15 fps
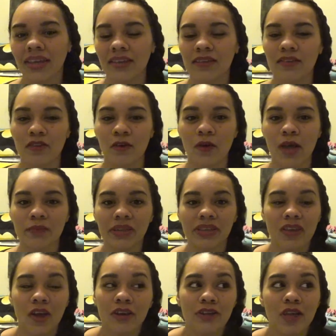So, I mean,
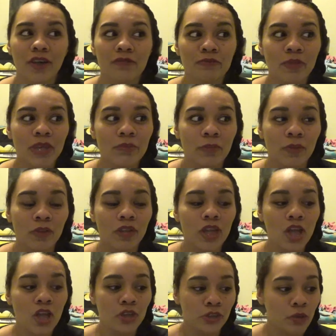not a lot of people
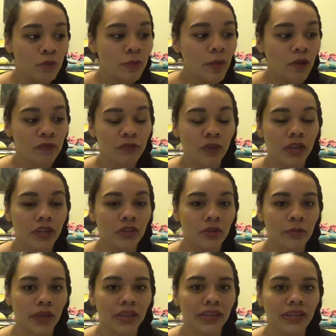know about Fred and
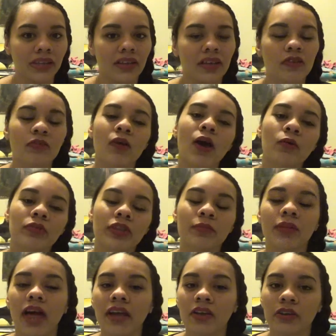Hermione, so how would the
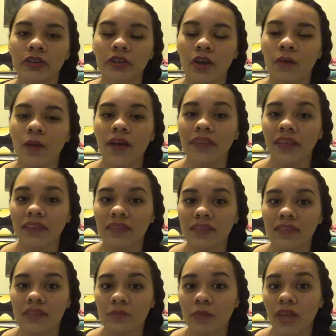Black Hood know
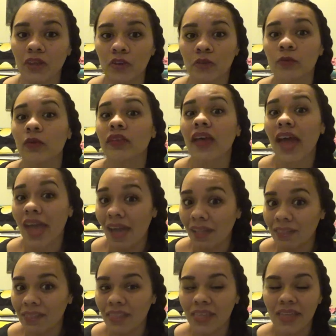unless the Black Hood was Hal?
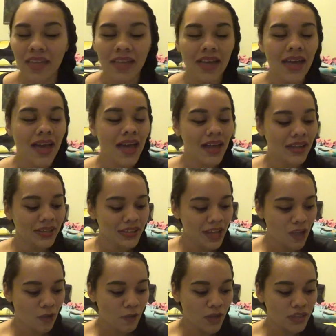
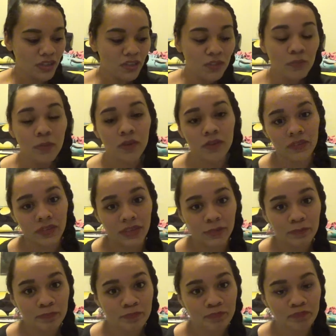Now, another person